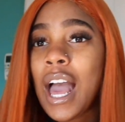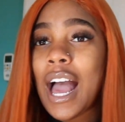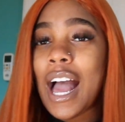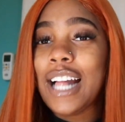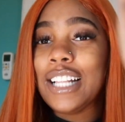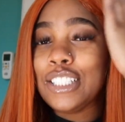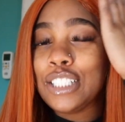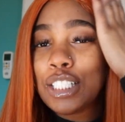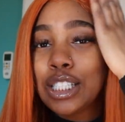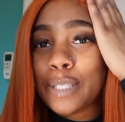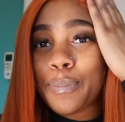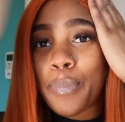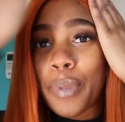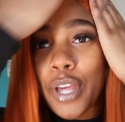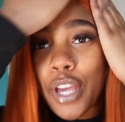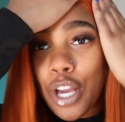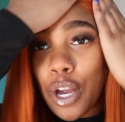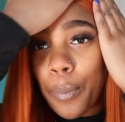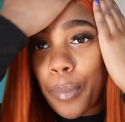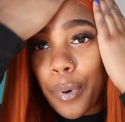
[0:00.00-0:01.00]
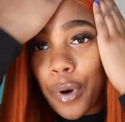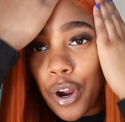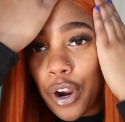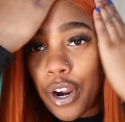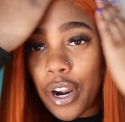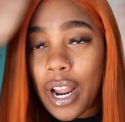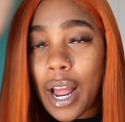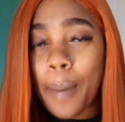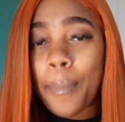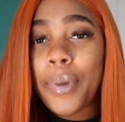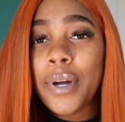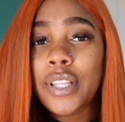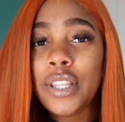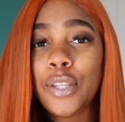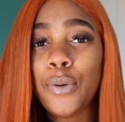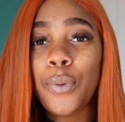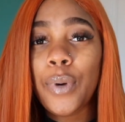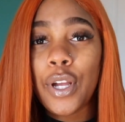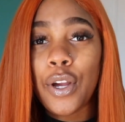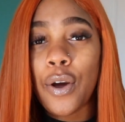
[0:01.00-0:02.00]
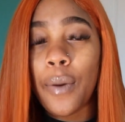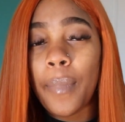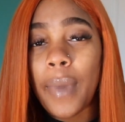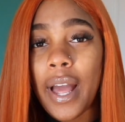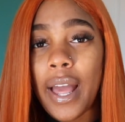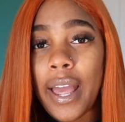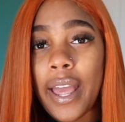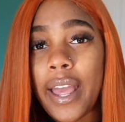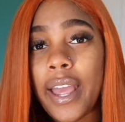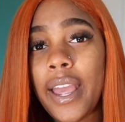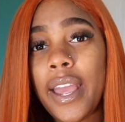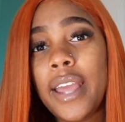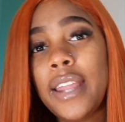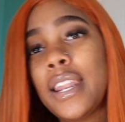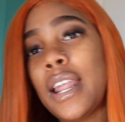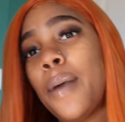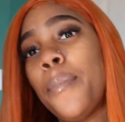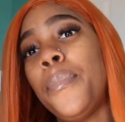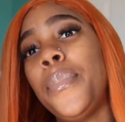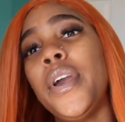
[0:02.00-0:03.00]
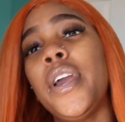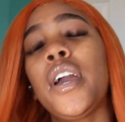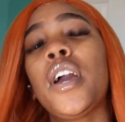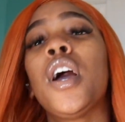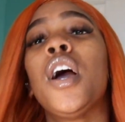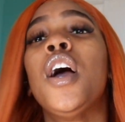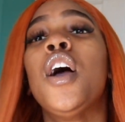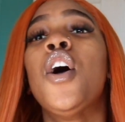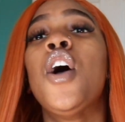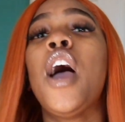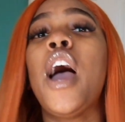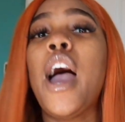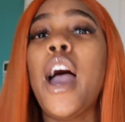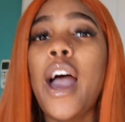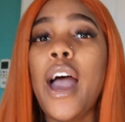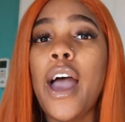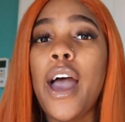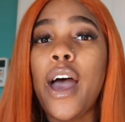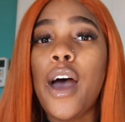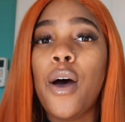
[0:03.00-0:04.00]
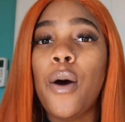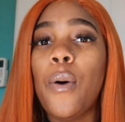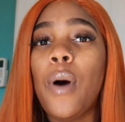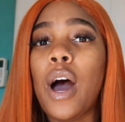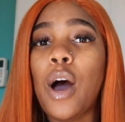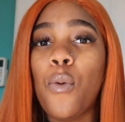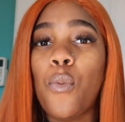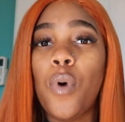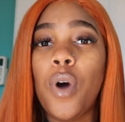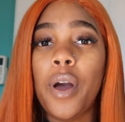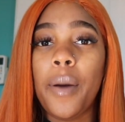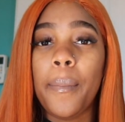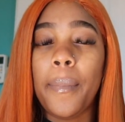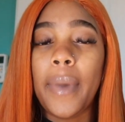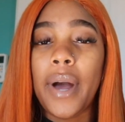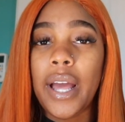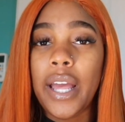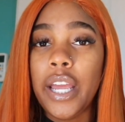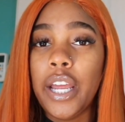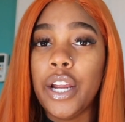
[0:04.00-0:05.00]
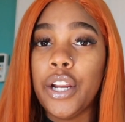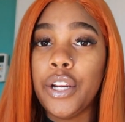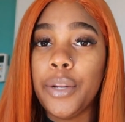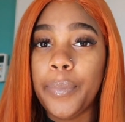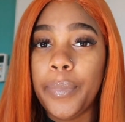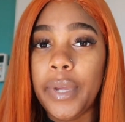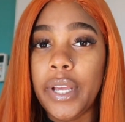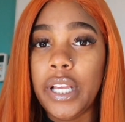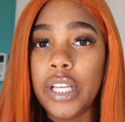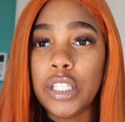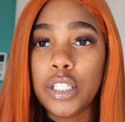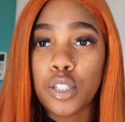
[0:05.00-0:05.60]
I just pick apart. I put the wig on my head and I pick how I want my hair to be.